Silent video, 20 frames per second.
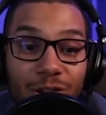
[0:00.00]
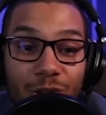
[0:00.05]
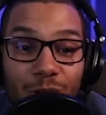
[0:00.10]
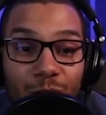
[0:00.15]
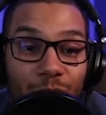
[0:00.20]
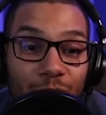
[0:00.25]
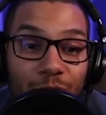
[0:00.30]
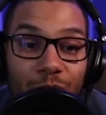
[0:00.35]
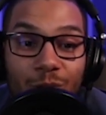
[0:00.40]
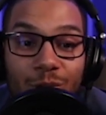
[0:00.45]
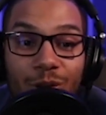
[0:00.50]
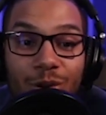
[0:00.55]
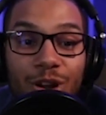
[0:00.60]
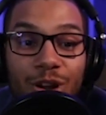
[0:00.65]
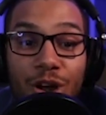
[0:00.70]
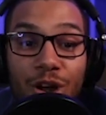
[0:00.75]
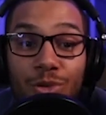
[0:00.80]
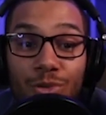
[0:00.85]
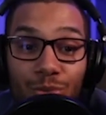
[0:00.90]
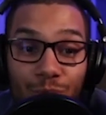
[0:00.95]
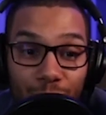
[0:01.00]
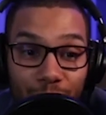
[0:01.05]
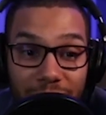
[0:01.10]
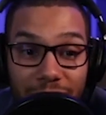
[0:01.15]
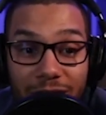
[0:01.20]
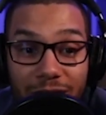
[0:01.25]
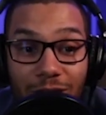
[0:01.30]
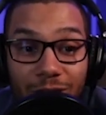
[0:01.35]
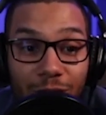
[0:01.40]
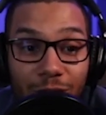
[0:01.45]
quote unquote
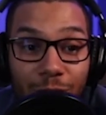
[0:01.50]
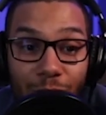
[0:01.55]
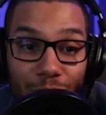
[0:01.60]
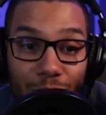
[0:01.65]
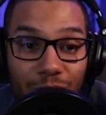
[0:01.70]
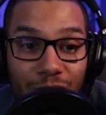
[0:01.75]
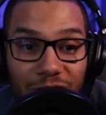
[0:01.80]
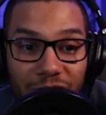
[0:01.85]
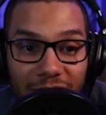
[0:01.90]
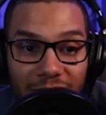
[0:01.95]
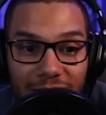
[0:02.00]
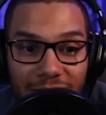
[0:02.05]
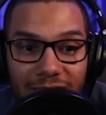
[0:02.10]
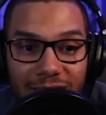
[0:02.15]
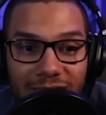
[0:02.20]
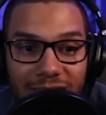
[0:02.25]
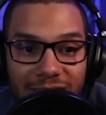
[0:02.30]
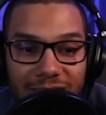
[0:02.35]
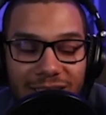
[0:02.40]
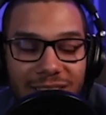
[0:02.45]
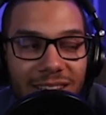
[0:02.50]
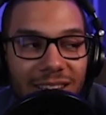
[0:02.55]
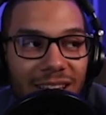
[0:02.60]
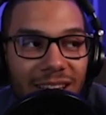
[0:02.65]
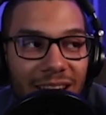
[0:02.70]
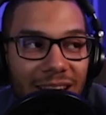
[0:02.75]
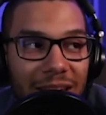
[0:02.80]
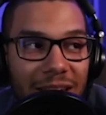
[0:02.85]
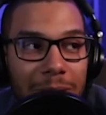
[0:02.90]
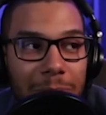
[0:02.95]
real movies,
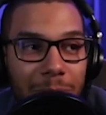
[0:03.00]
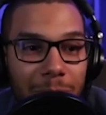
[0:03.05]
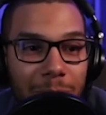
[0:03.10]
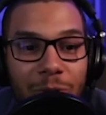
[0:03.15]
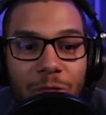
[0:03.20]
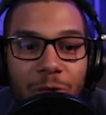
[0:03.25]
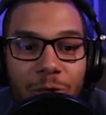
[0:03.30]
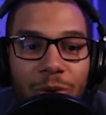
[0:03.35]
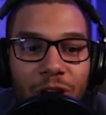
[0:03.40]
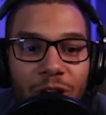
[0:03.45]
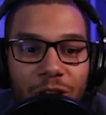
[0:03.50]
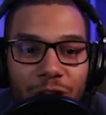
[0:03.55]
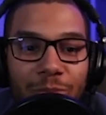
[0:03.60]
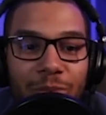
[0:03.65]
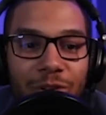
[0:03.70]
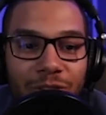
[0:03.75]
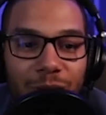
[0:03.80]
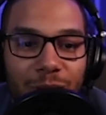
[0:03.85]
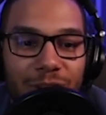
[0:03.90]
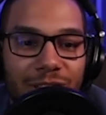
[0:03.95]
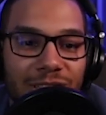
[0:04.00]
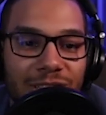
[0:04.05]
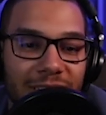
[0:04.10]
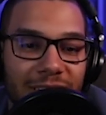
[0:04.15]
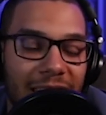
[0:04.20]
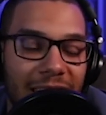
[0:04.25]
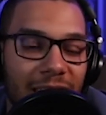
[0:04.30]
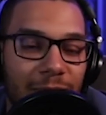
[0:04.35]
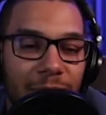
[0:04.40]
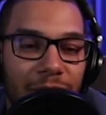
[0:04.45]
but the Mario movie, which is
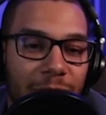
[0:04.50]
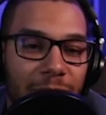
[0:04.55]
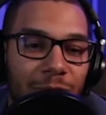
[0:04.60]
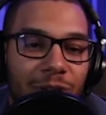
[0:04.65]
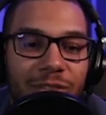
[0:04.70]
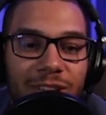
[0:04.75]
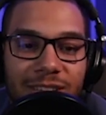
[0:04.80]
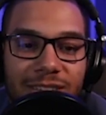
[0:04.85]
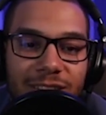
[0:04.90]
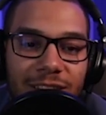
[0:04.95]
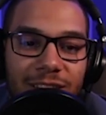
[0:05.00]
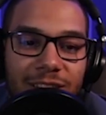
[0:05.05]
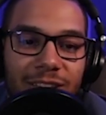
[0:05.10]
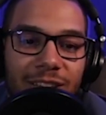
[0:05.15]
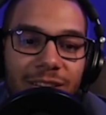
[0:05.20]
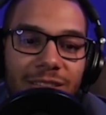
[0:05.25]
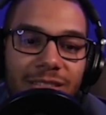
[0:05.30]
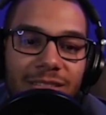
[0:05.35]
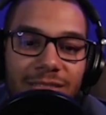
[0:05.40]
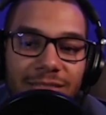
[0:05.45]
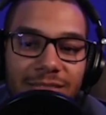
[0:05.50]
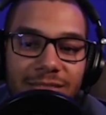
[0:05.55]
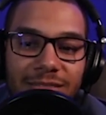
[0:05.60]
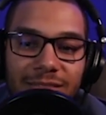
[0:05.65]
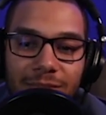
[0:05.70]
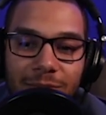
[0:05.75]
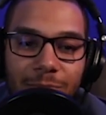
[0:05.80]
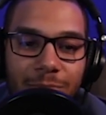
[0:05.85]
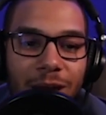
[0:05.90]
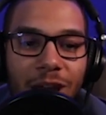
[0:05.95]
an animated movie, still did
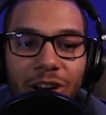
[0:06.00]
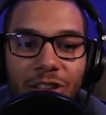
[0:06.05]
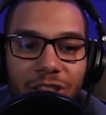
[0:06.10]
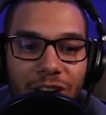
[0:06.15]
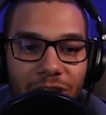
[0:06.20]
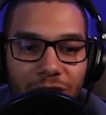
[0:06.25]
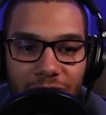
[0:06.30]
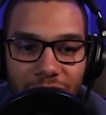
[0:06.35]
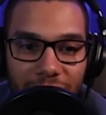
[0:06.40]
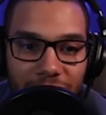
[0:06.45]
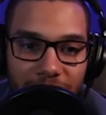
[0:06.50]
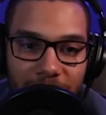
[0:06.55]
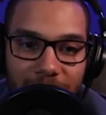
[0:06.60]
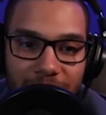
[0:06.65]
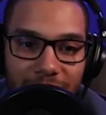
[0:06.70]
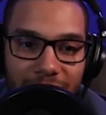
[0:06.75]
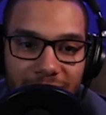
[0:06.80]
better than all of them.